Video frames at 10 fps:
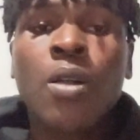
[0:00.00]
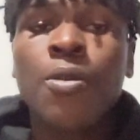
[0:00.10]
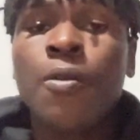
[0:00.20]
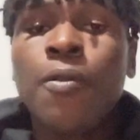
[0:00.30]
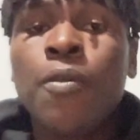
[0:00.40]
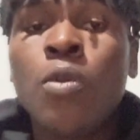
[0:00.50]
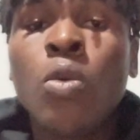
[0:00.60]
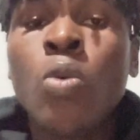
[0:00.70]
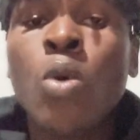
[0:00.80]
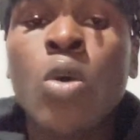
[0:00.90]
The
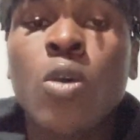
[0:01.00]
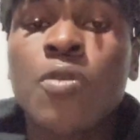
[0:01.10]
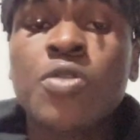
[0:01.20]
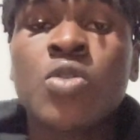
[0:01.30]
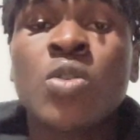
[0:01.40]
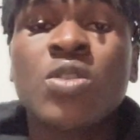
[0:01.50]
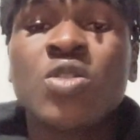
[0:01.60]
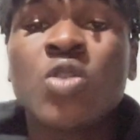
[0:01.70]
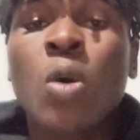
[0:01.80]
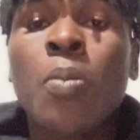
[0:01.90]
flow work of Snort
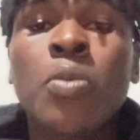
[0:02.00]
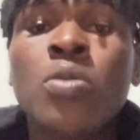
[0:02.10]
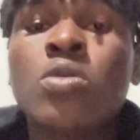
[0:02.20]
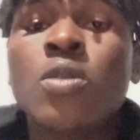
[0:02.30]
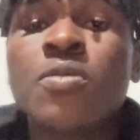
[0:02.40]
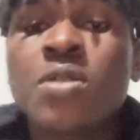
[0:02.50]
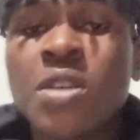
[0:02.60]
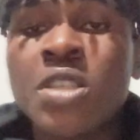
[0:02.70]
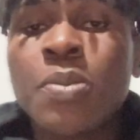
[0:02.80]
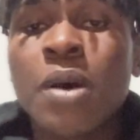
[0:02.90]
is composed of
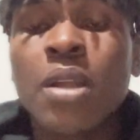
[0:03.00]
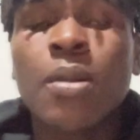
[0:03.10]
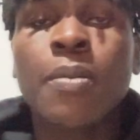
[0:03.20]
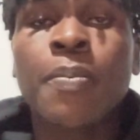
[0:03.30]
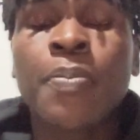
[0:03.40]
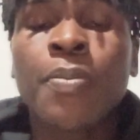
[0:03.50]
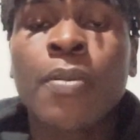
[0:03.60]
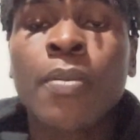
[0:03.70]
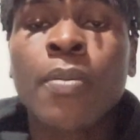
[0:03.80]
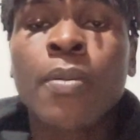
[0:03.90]
six parts:
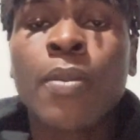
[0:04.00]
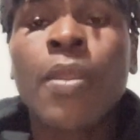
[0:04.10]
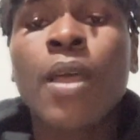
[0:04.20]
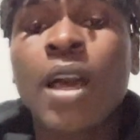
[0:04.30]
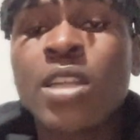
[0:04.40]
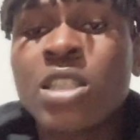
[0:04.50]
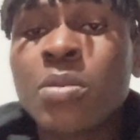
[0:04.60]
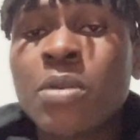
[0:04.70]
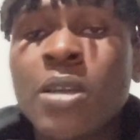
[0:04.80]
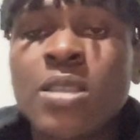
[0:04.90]

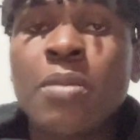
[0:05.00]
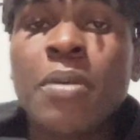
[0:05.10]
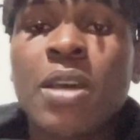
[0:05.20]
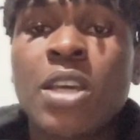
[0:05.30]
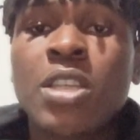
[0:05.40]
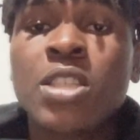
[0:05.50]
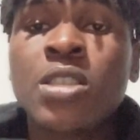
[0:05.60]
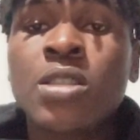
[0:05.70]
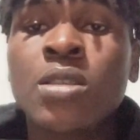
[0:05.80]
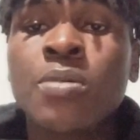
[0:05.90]
catching data
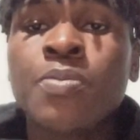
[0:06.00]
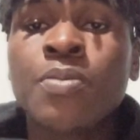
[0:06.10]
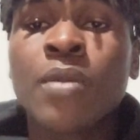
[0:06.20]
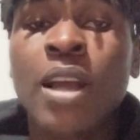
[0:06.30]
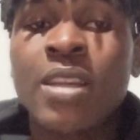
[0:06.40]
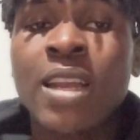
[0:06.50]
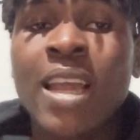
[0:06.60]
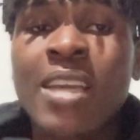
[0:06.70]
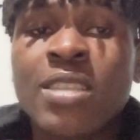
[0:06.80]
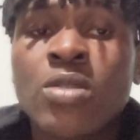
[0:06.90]
packages,
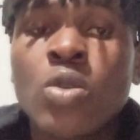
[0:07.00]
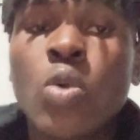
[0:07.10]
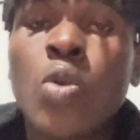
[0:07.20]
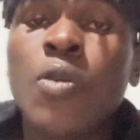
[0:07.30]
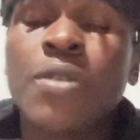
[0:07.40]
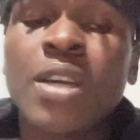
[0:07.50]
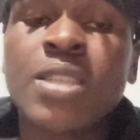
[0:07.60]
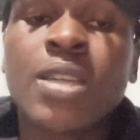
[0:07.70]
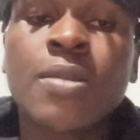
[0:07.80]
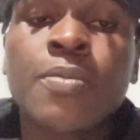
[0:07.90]
analyzing code of
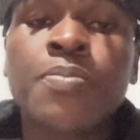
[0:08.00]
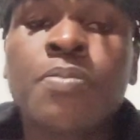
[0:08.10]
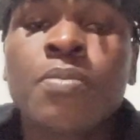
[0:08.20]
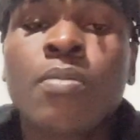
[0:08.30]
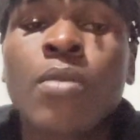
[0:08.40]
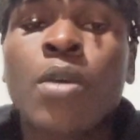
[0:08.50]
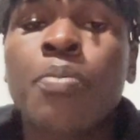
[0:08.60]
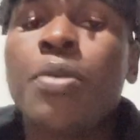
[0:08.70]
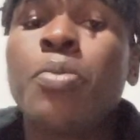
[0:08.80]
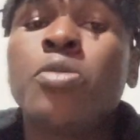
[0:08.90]
data,
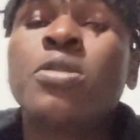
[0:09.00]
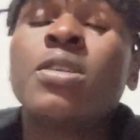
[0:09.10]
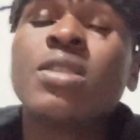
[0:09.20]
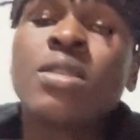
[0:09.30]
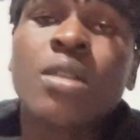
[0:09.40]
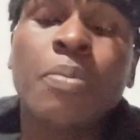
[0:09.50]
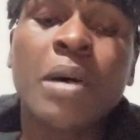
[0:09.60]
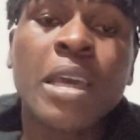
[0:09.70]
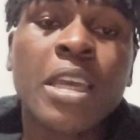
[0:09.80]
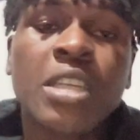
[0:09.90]
preprocessing the
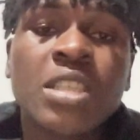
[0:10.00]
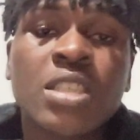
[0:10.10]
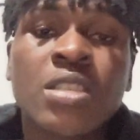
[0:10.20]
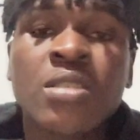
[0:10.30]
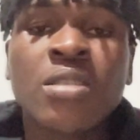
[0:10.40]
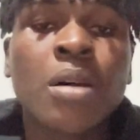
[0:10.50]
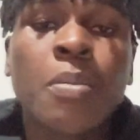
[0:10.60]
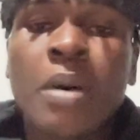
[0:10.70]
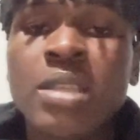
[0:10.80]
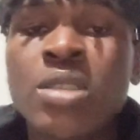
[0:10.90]
package,
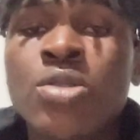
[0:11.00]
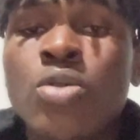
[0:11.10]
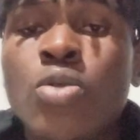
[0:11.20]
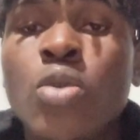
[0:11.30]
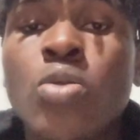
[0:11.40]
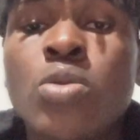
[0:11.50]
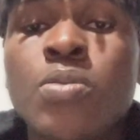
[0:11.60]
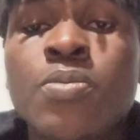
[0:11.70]
passing the rule,